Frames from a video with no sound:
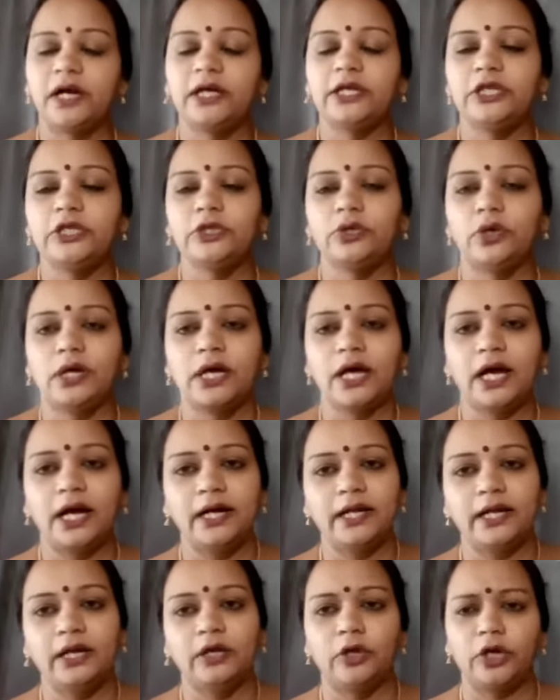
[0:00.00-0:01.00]
in your
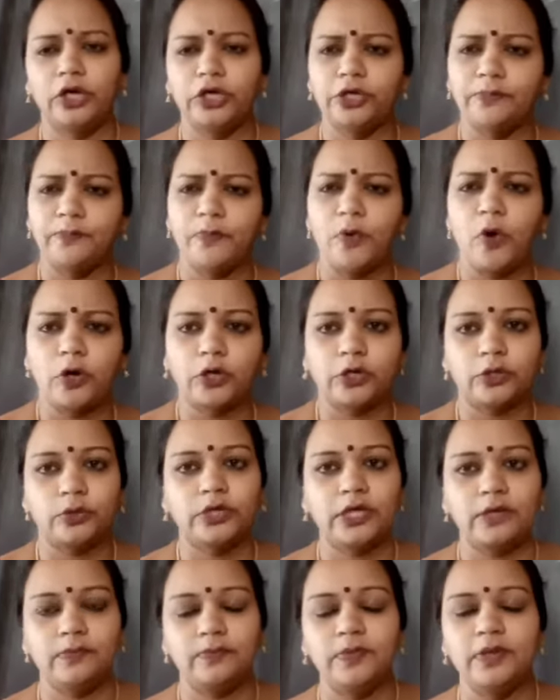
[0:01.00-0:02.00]
garden, or in your pot you
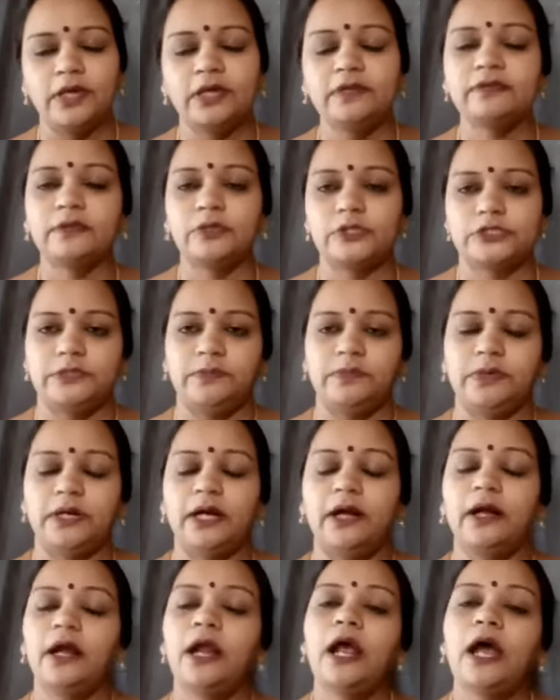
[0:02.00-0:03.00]
keep a tulsi
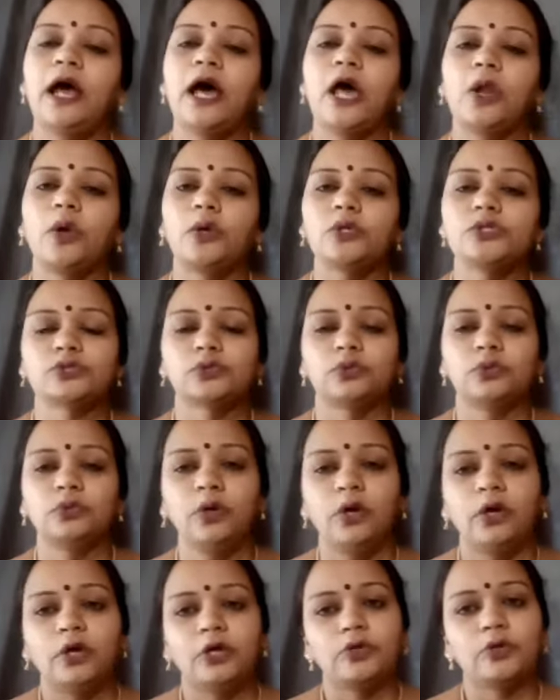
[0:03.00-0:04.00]
plant, or
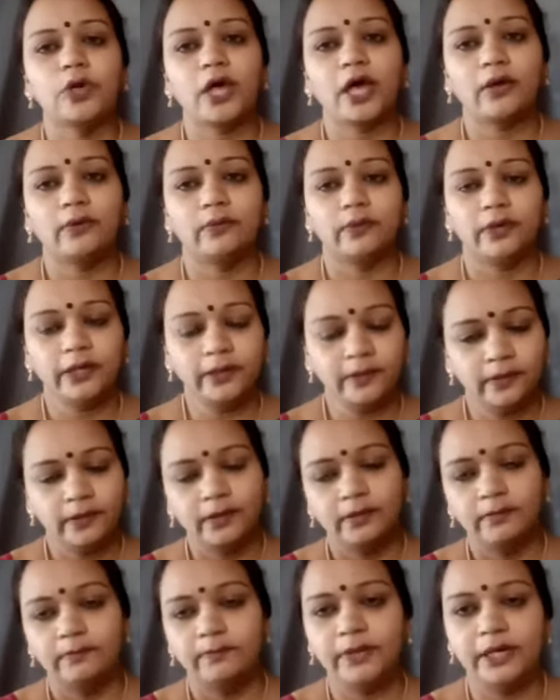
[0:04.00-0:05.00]
also you have a
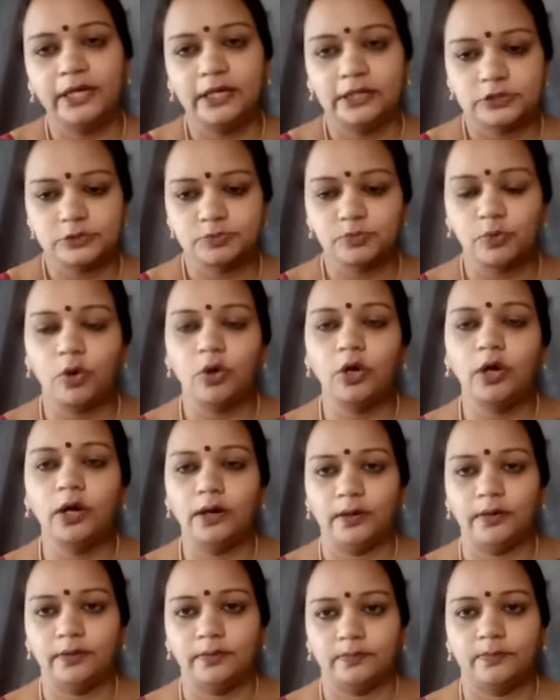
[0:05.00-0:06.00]
big
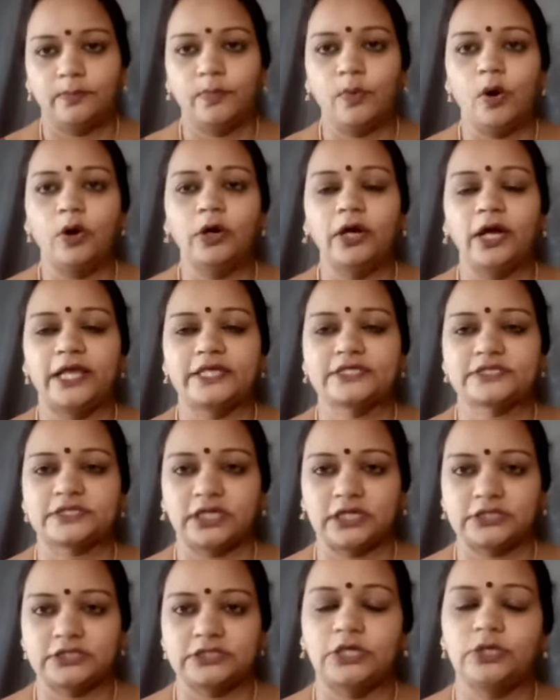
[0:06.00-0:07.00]
small pond like
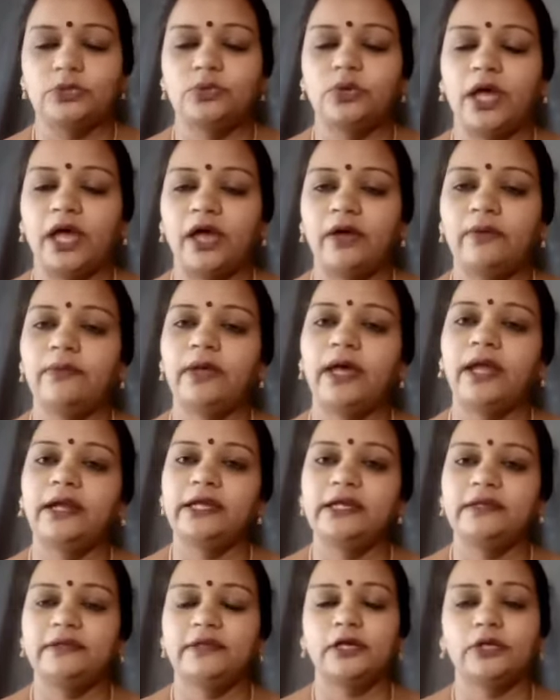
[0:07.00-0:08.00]
structure you have, and
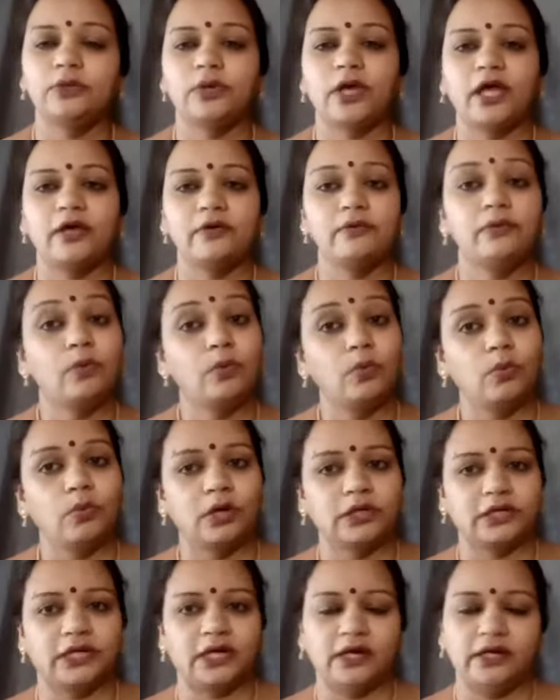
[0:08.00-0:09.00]
in that you have
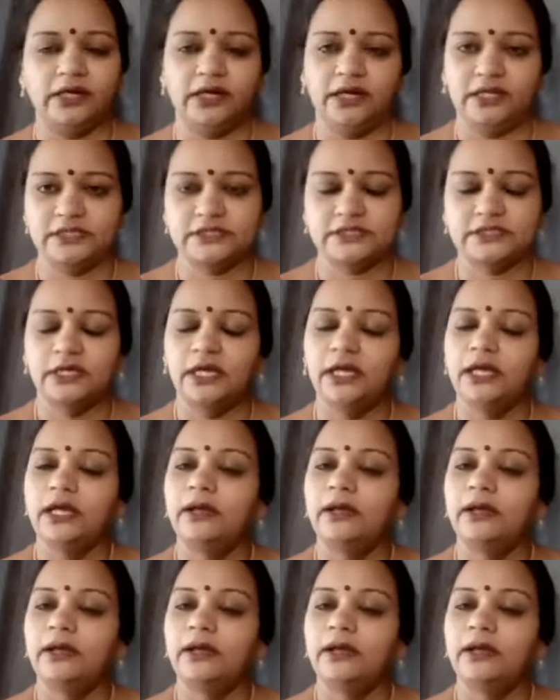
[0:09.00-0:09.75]
water lilies.